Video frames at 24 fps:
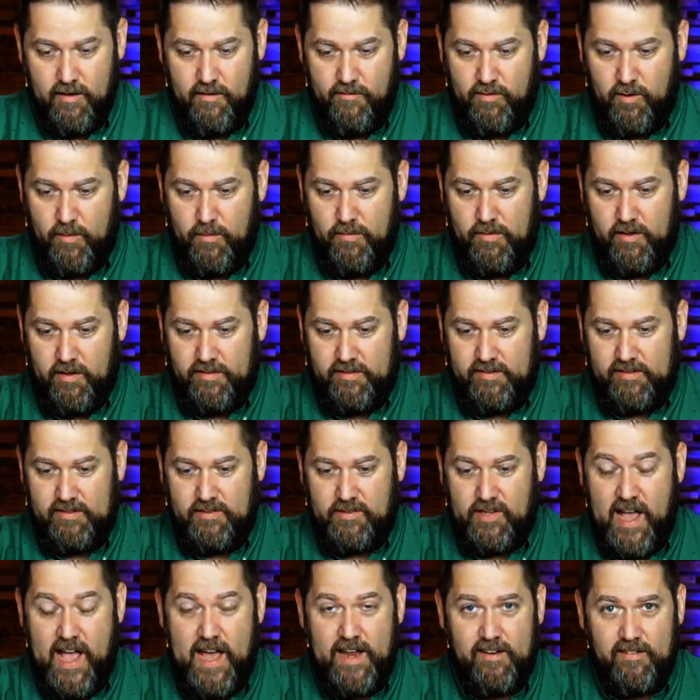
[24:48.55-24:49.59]
from the
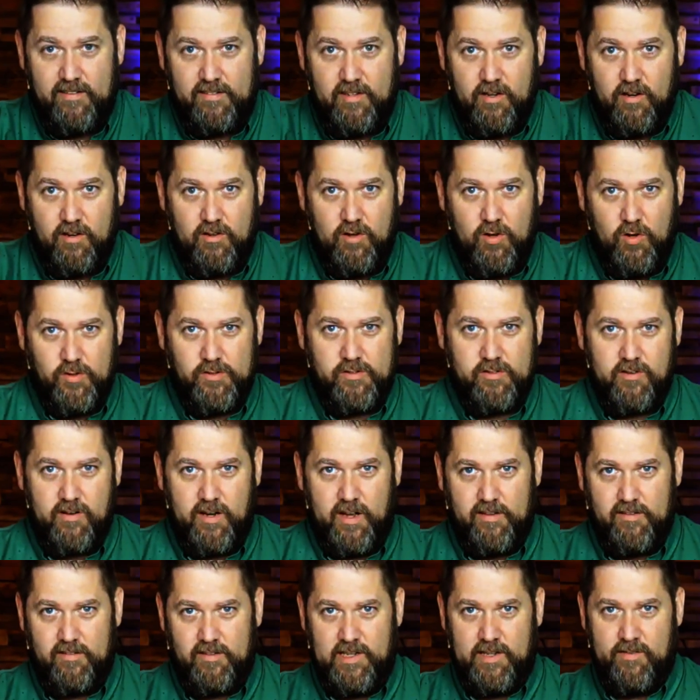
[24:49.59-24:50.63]
status their culture
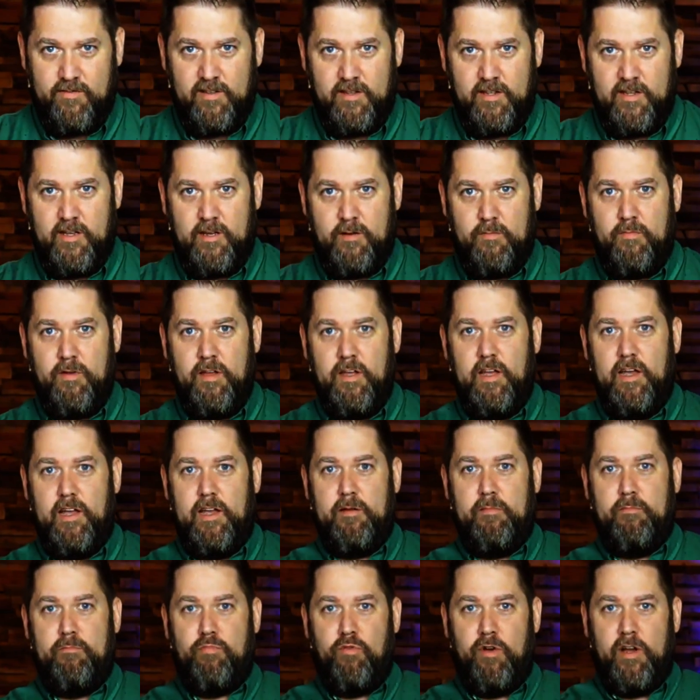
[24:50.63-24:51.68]
has given them
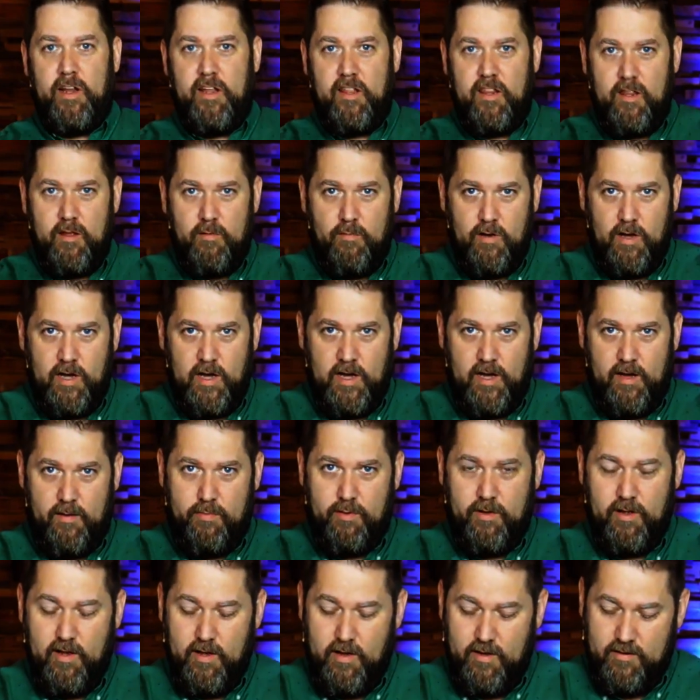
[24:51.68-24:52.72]
and bringing them
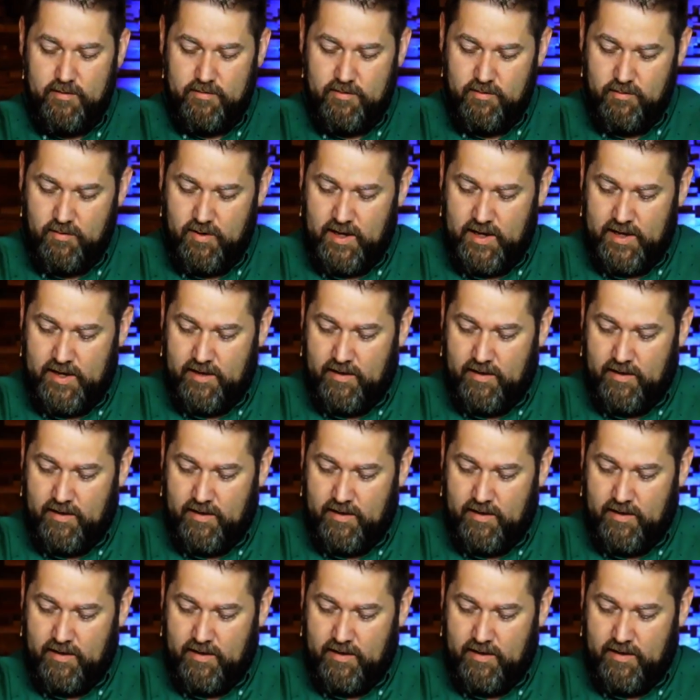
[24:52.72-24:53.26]
up to